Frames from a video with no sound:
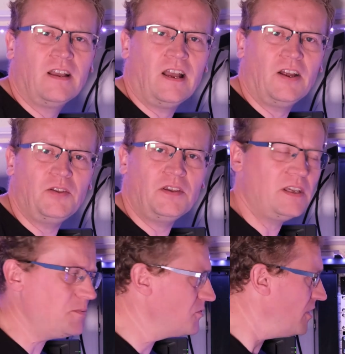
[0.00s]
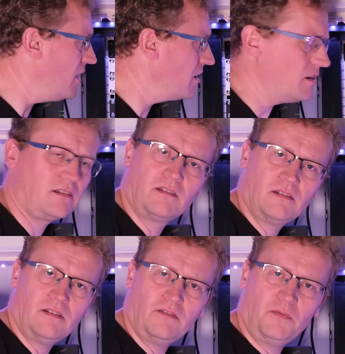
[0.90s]
How do you keep track
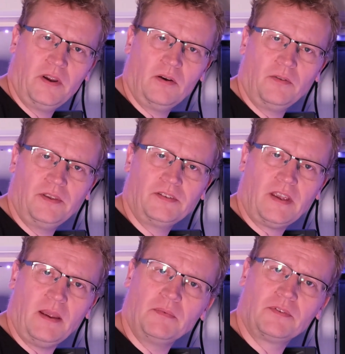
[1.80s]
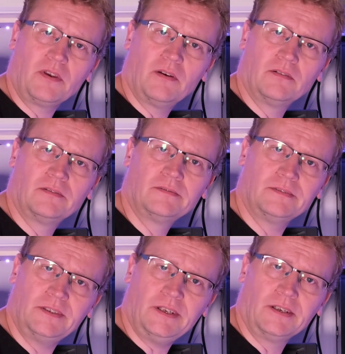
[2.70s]
of where all these cables go?
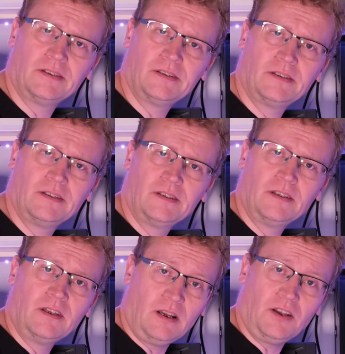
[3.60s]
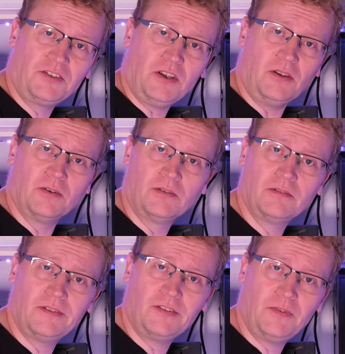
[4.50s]
Yeah, I'll show you
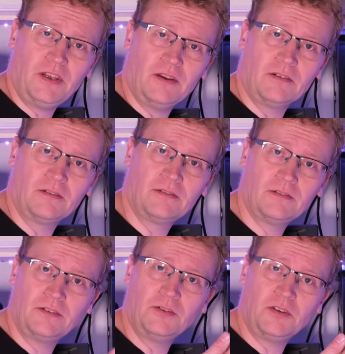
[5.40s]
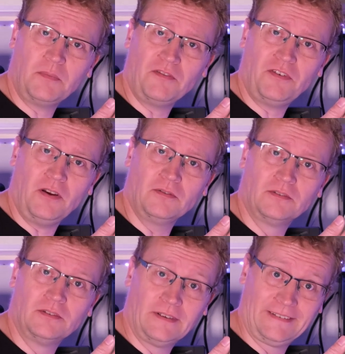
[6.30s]
in this video using my phone.